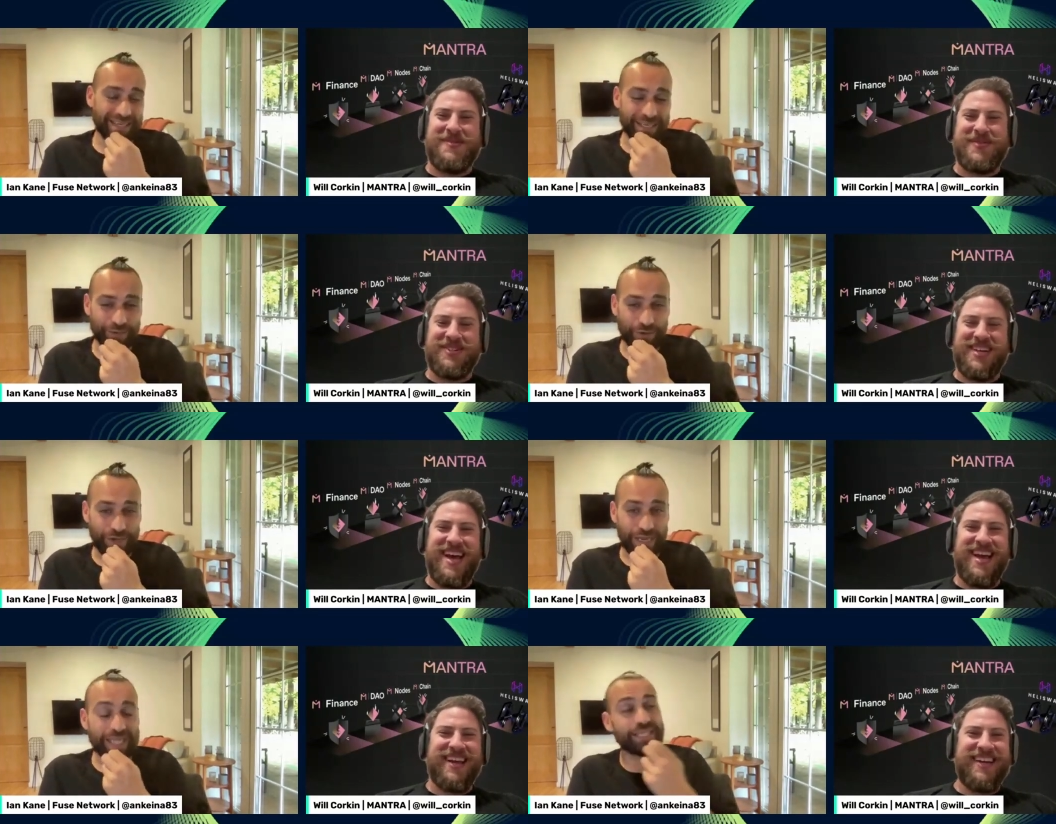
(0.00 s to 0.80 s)
Speaker 1: what we're
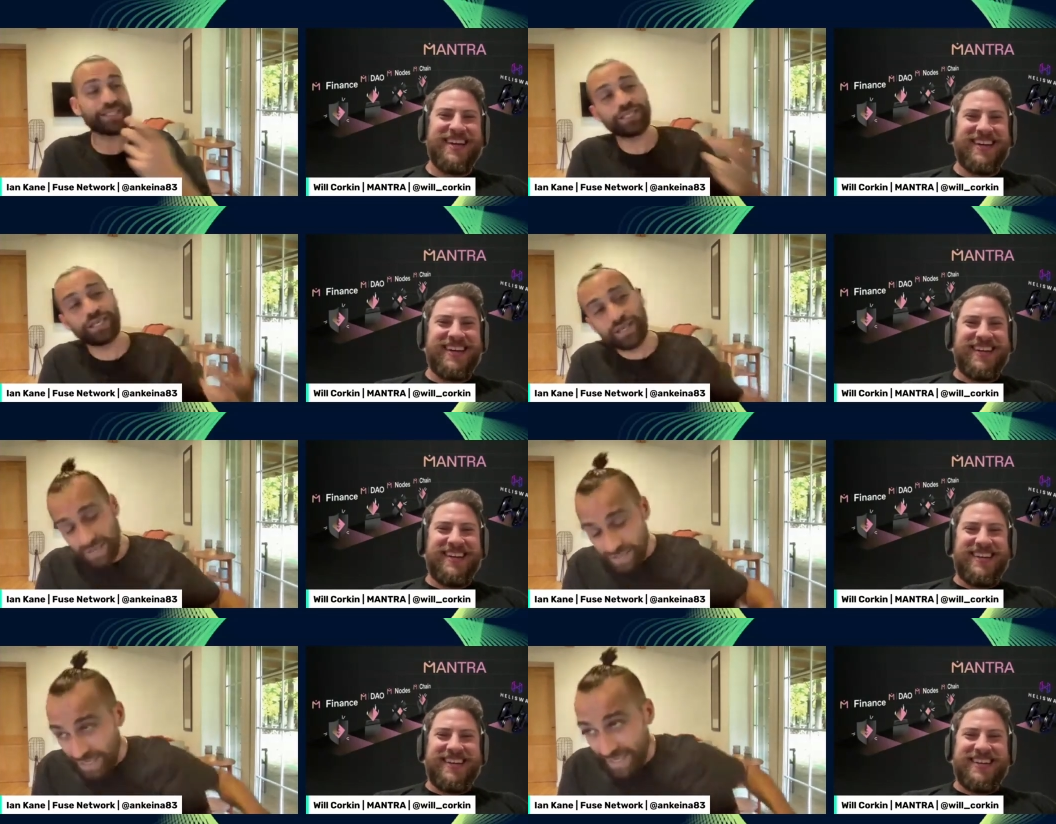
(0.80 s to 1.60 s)
saying
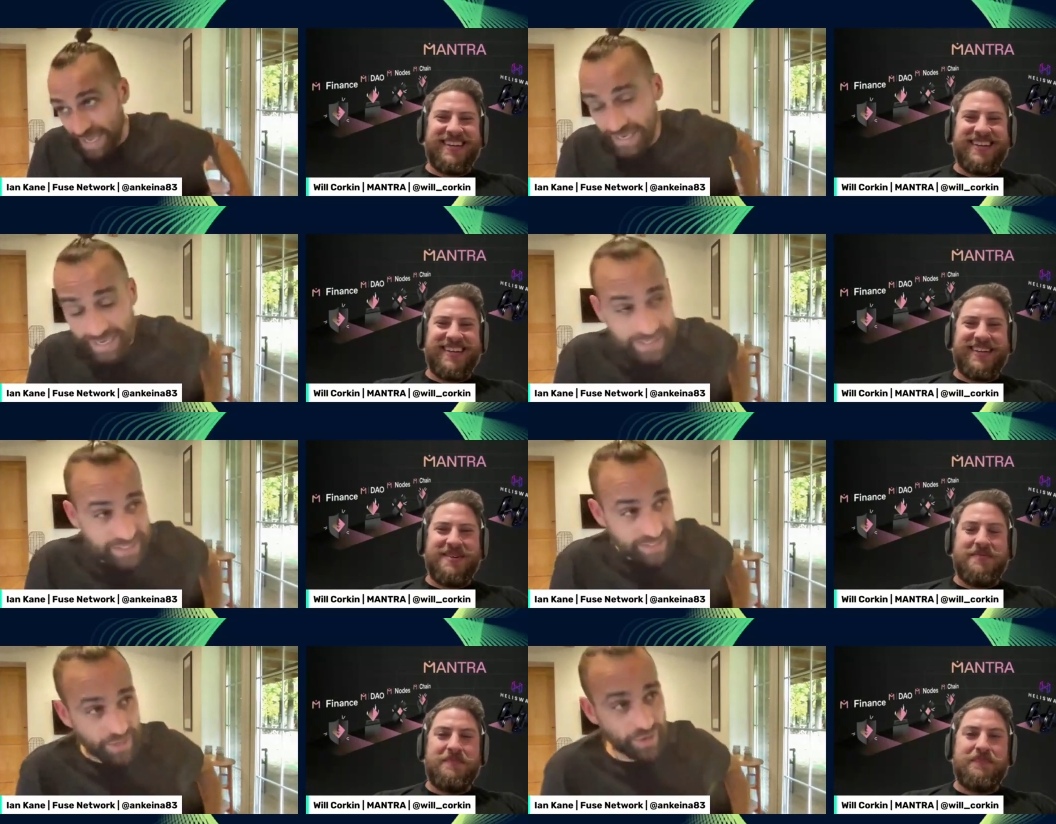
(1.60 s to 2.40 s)
again, I
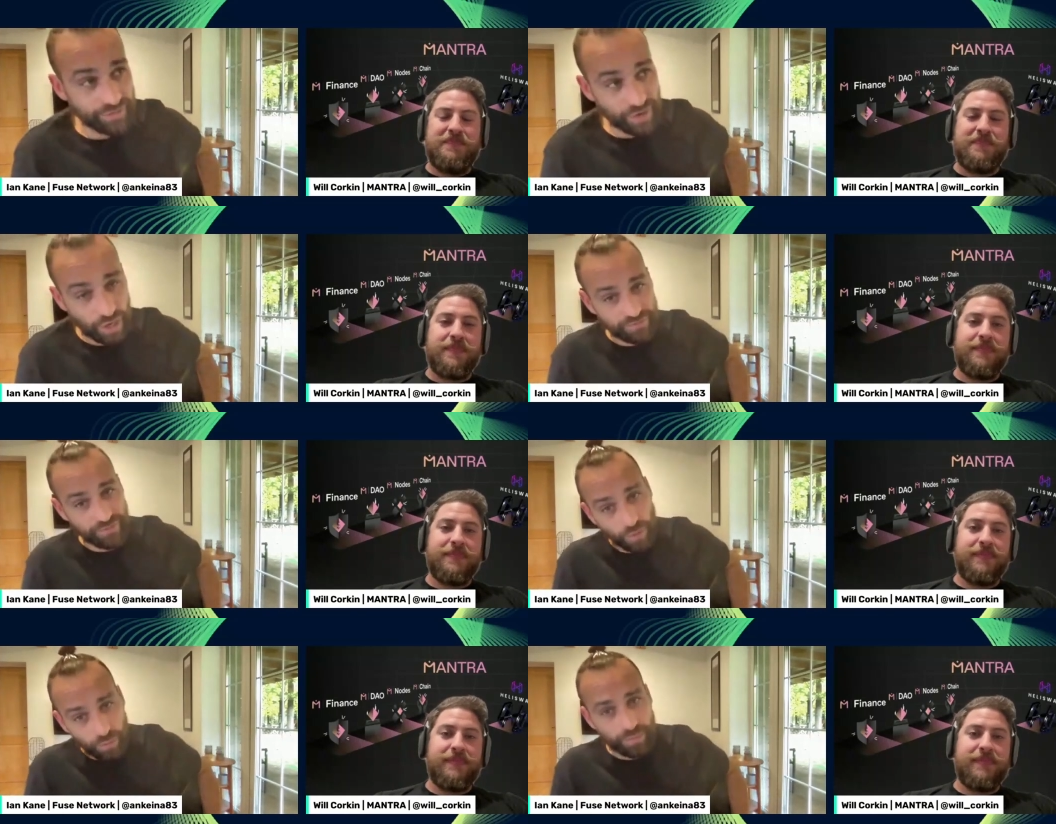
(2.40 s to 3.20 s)
guess it's kind of our
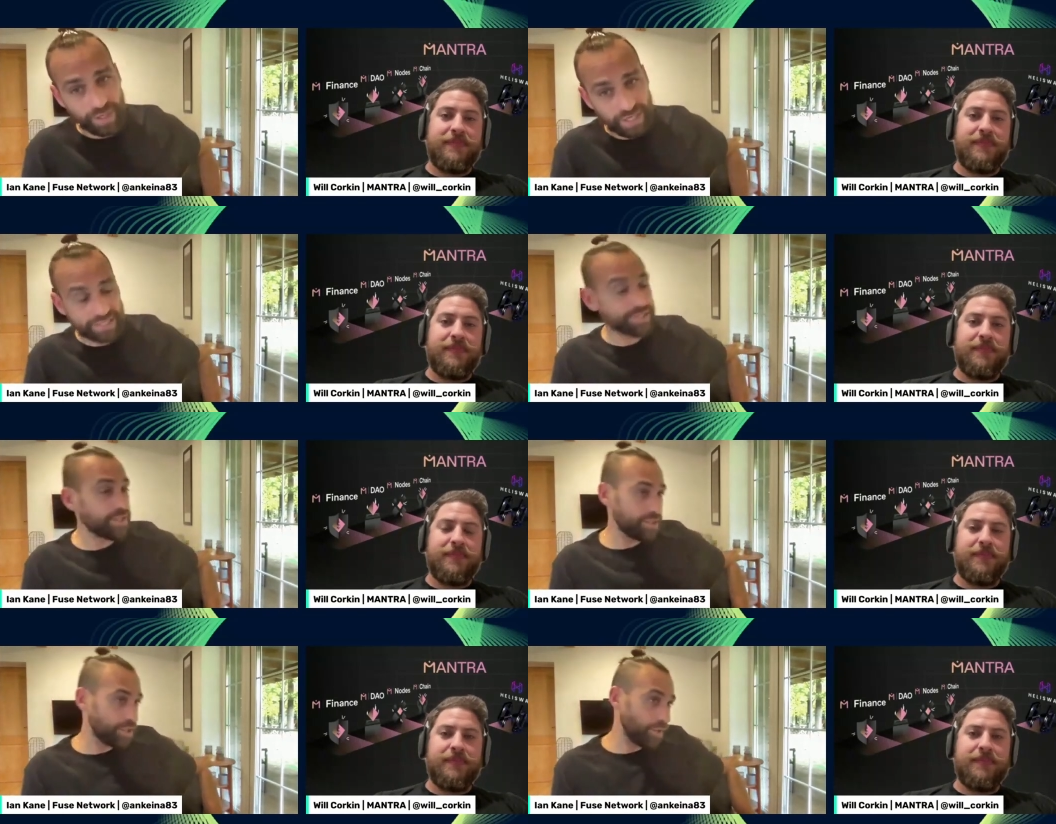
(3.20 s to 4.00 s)
fault, but it
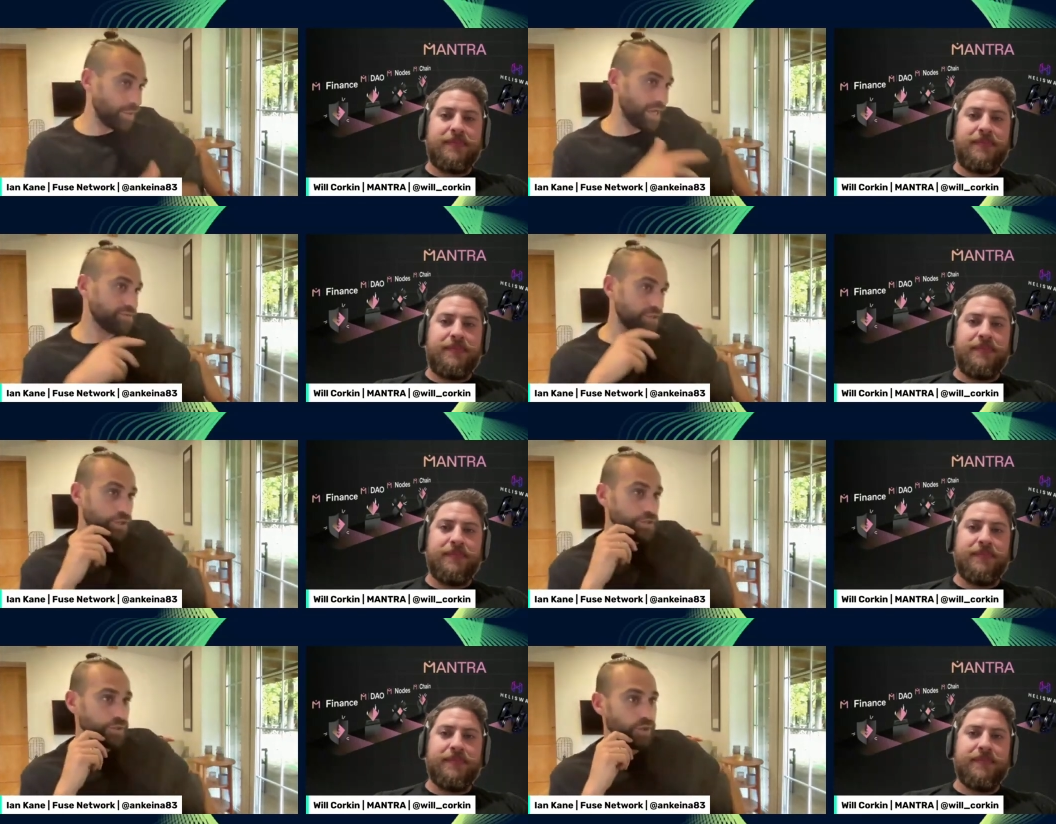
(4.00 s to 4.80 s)
isn't. You know, we have to
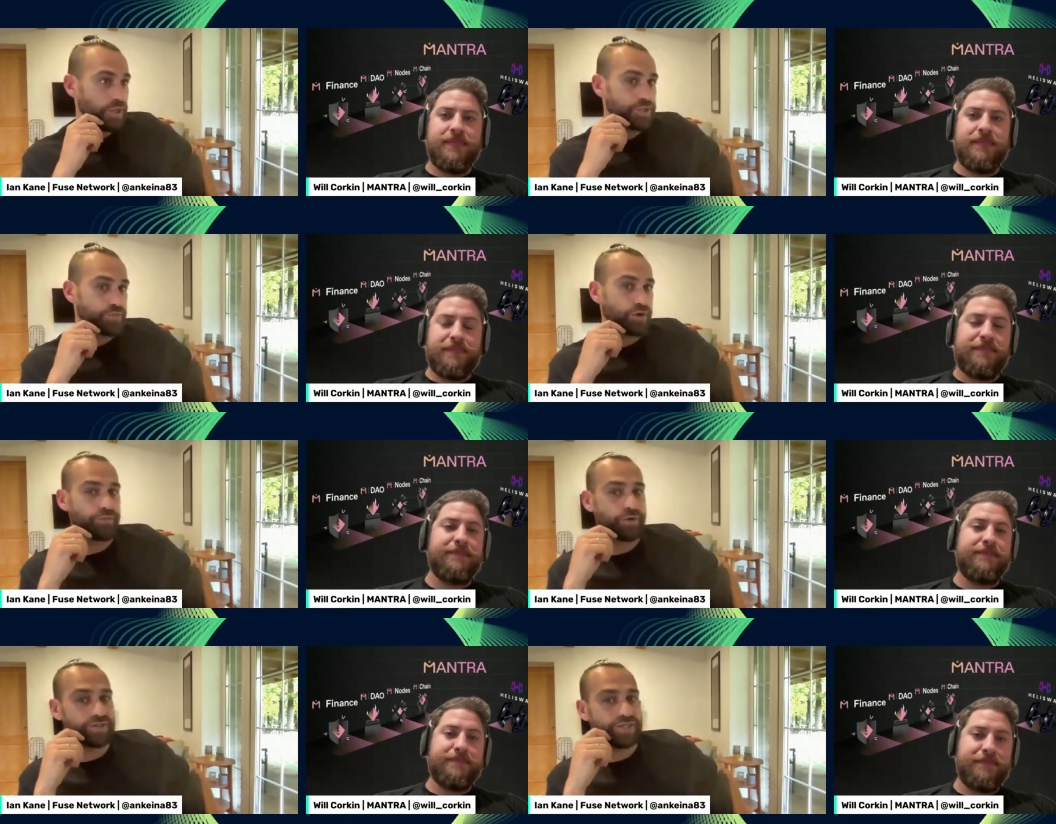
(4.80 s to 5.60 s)
use the words mm-hmm.
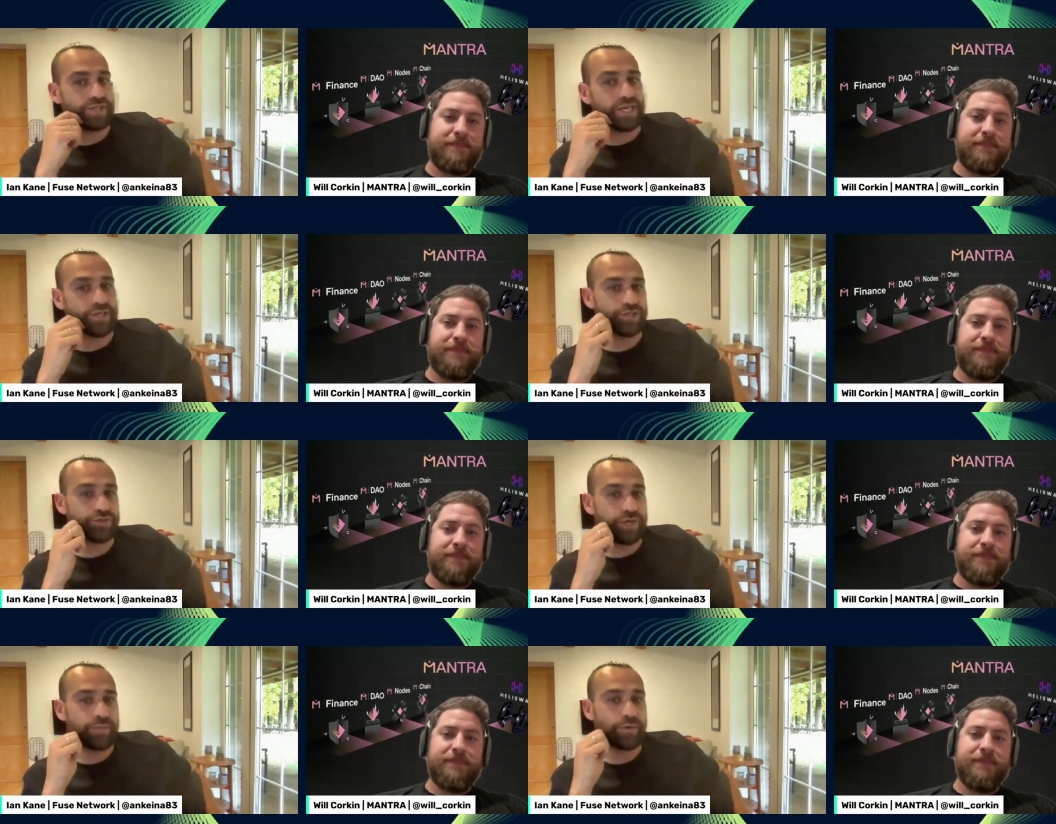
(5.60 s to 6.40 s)
appropriate mm-hmm. to the
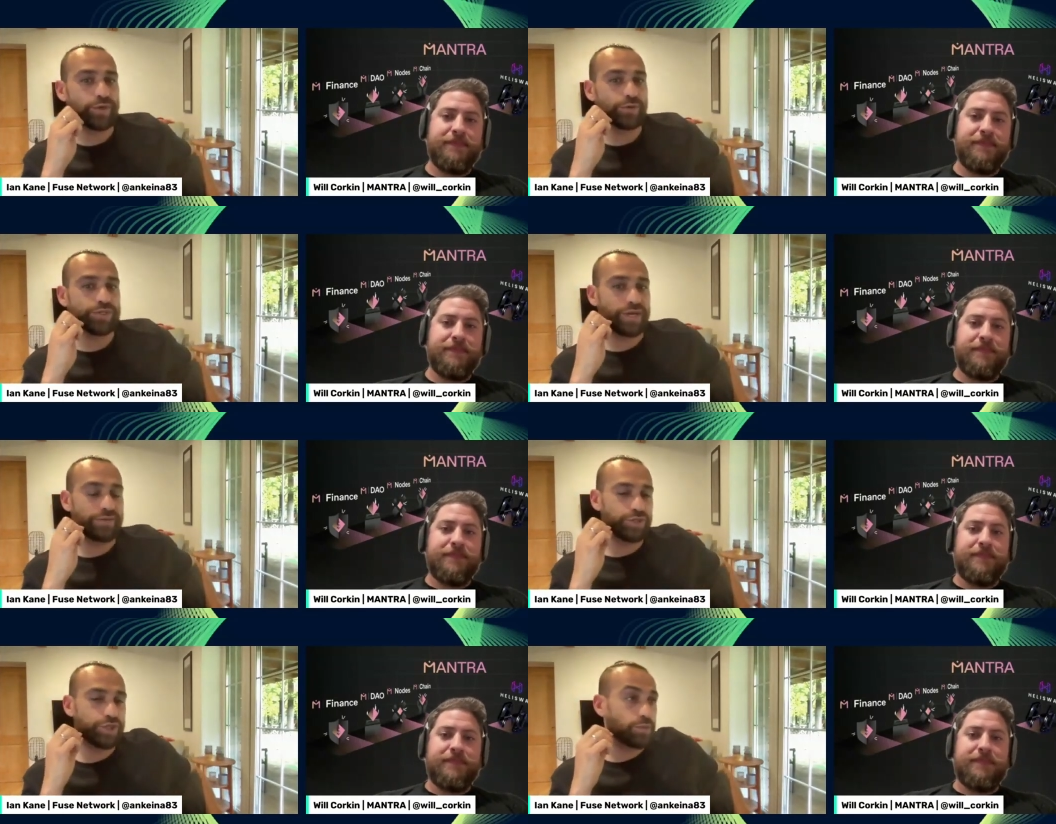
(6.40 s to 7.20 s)
industry, but we also
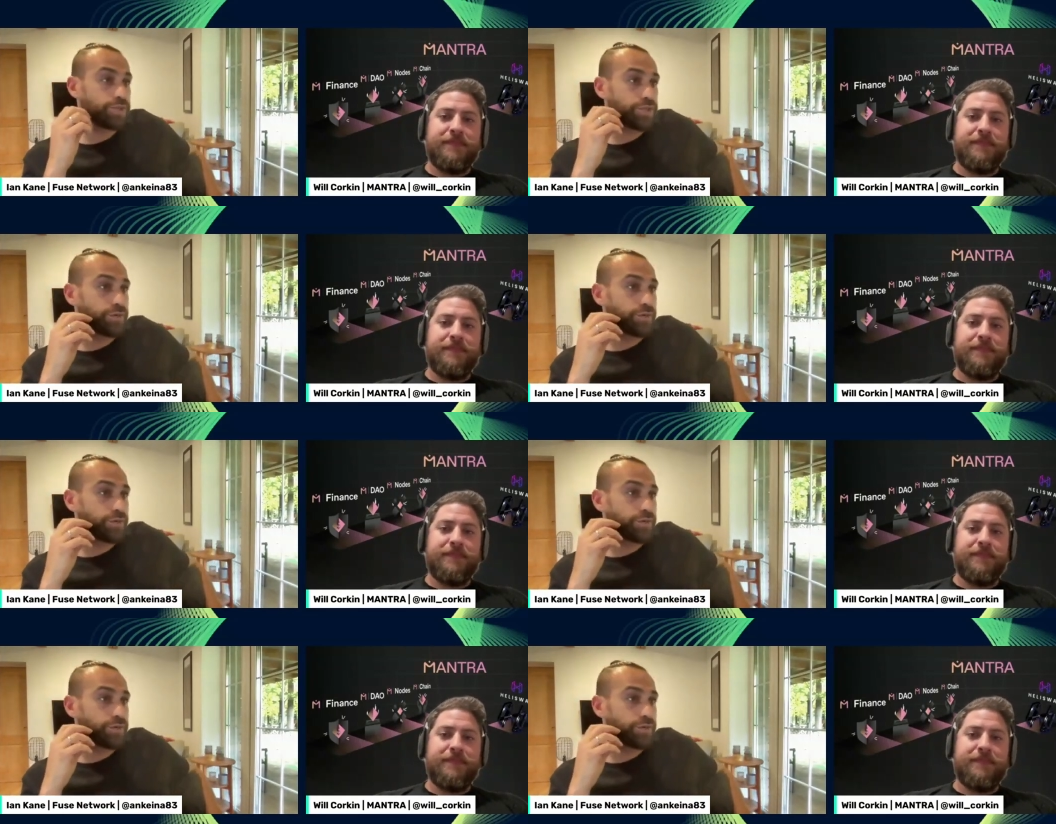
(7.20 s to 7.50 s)
have a job